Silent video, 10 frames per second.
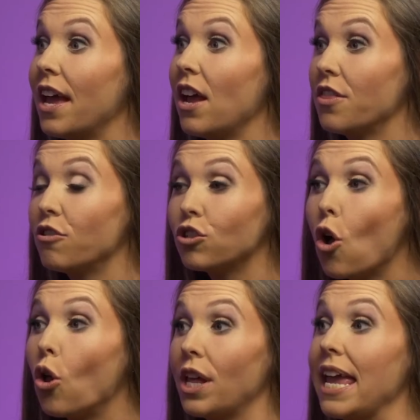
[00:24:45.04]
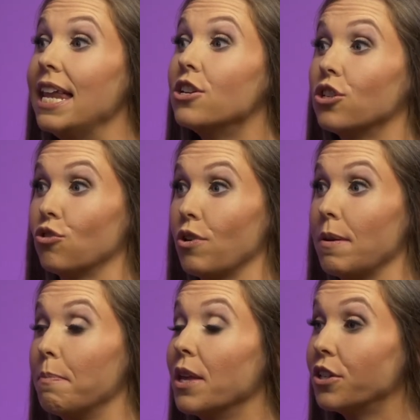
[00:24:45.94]
there's a whole industry
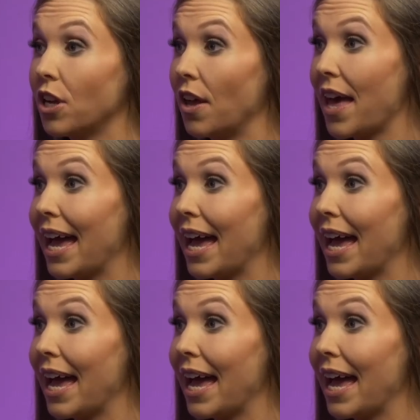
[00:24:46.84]
built on that.